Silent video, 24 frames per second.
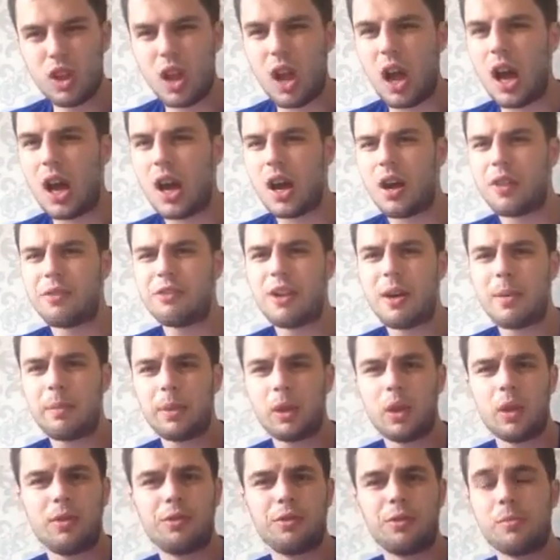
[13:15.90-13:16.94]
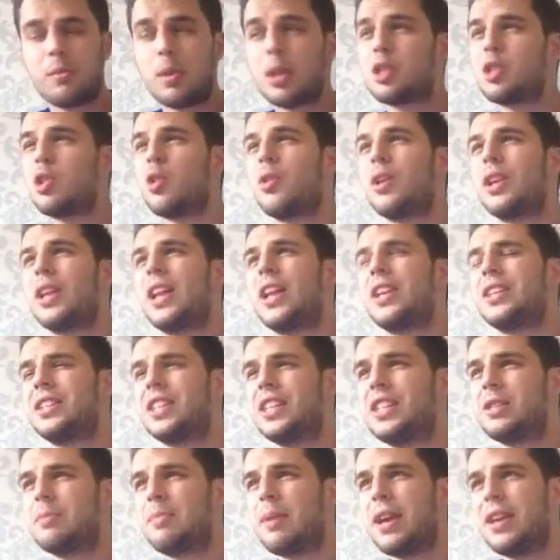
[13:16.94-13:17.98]
I've rambled on for much longer than I
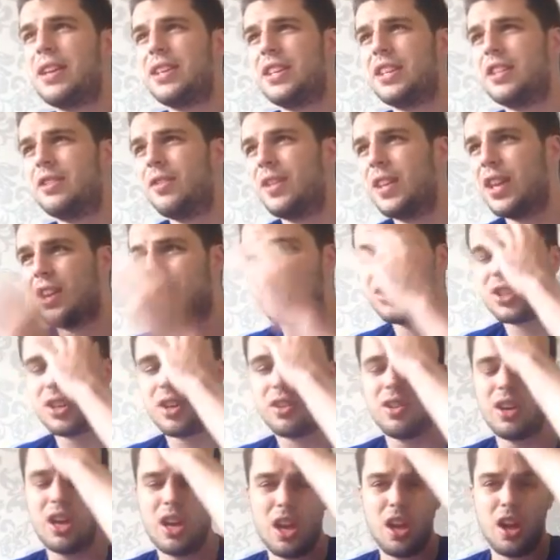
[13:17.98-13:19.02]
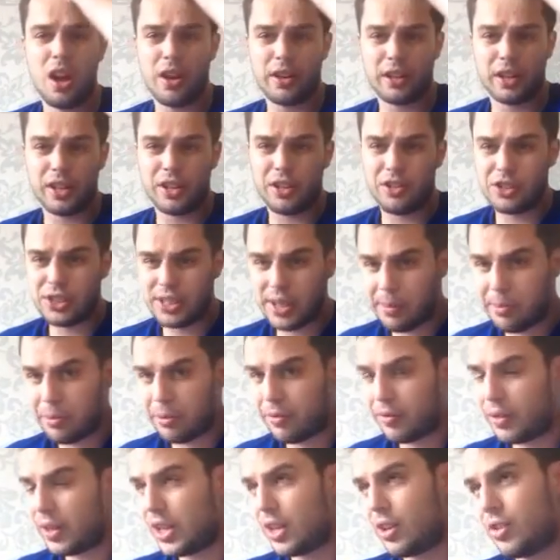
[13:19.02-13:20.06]
anticipated in this video, so I'm going to do
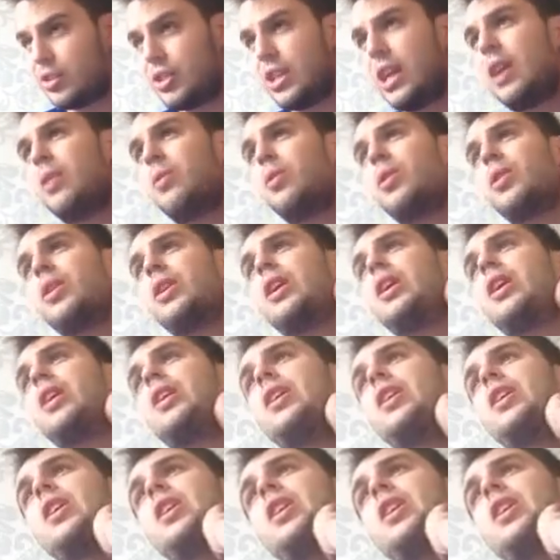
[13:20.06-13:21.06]
separate videos now